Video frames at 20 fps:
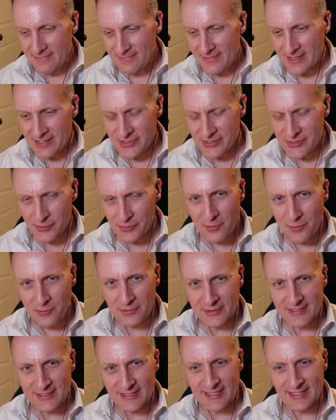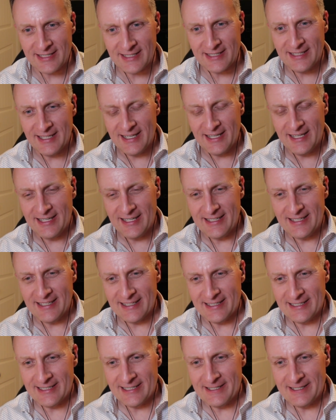And so what we did,
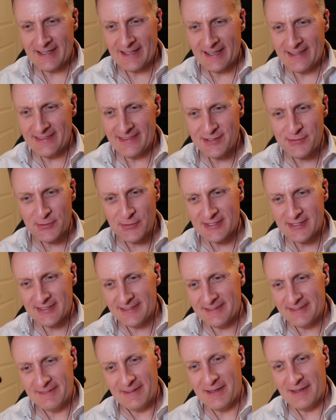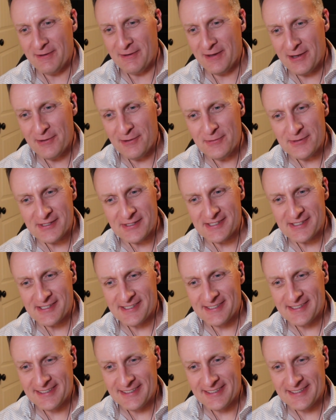and this was it was